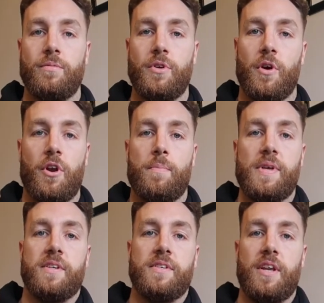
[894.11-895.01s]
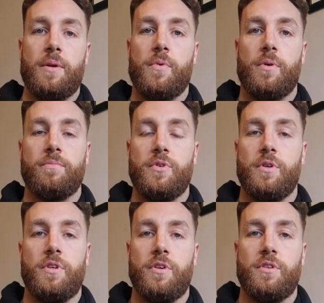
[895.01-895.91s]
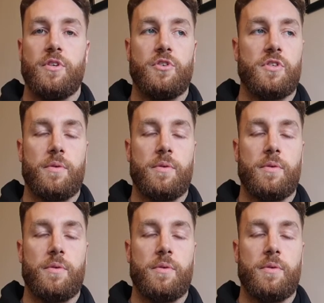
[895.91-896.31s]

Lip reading: You got no business anymore. You're just